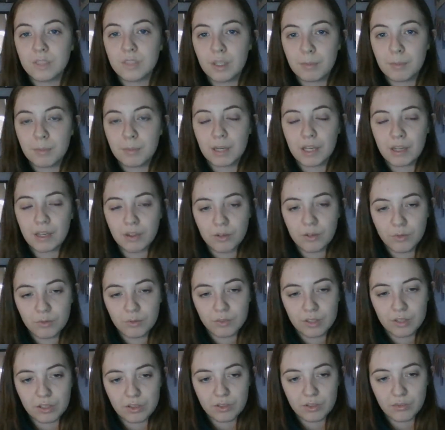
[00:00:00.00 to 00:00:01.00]
about
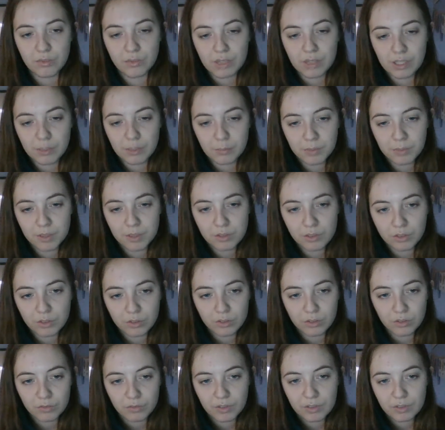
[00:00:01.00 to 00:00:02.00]
this development,
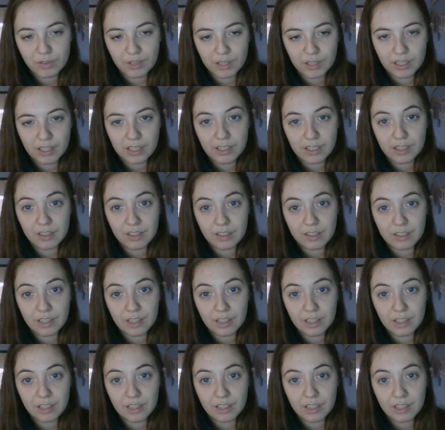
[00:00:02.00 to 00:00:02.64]
because obviously